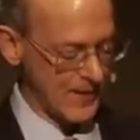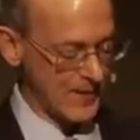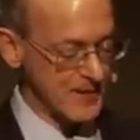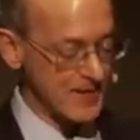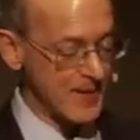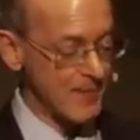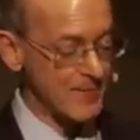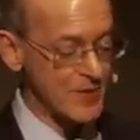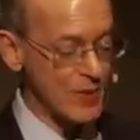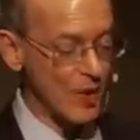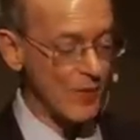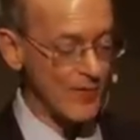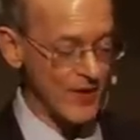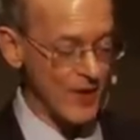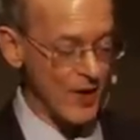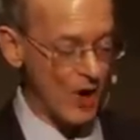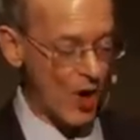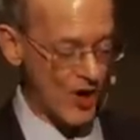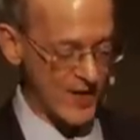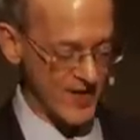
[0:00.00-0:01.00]
Some
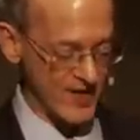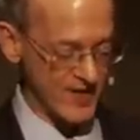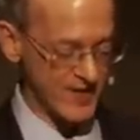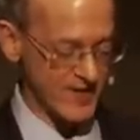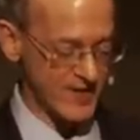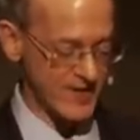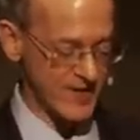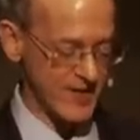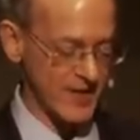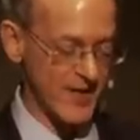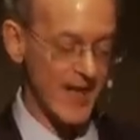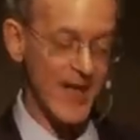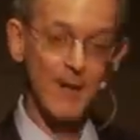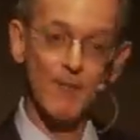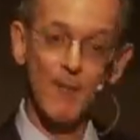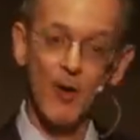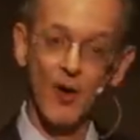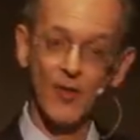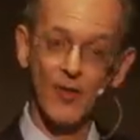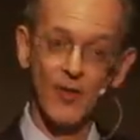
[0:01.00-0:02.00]
Soviet artists, and
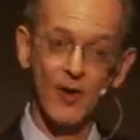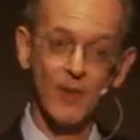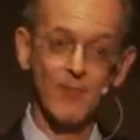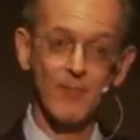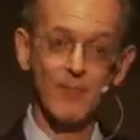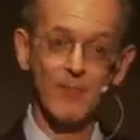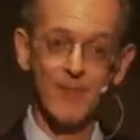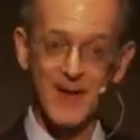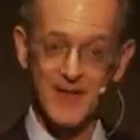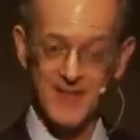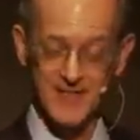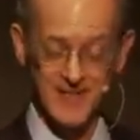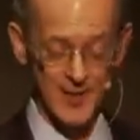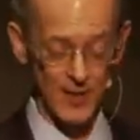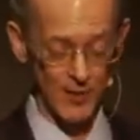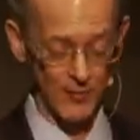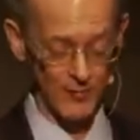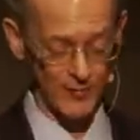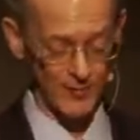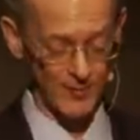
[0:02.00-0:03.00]
among them
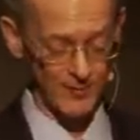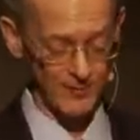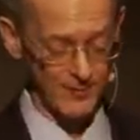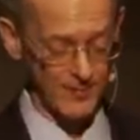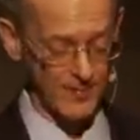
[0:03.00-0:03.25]
myself,